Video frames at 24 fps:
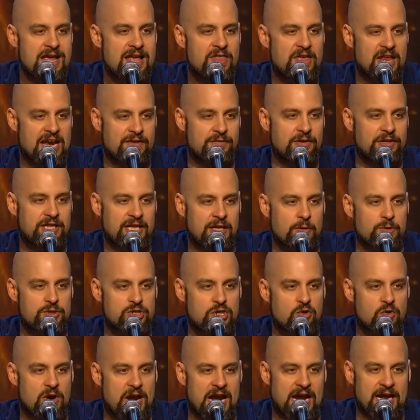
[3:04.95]
that everything was
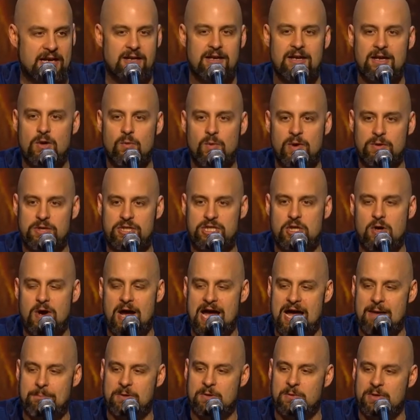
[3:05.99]
great. We were so
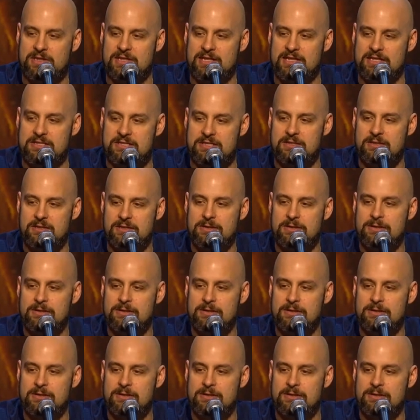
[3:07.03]
happy with this.